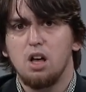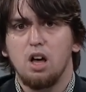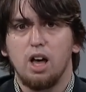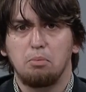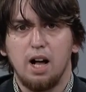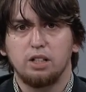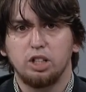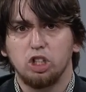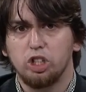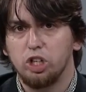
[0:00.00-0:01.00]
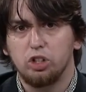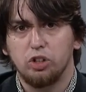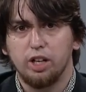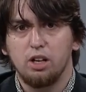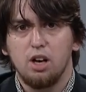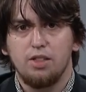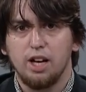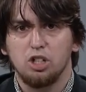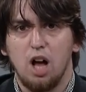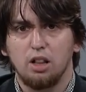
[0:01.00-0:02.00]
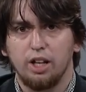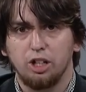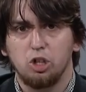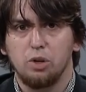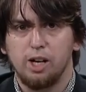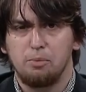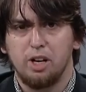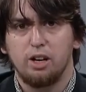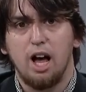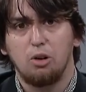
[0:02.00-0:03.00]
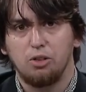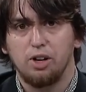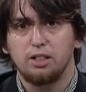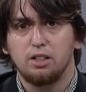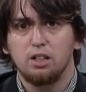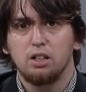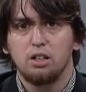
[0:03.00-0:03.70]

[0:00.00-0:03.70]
and plastic surgery that is not linked to an imminent health risk.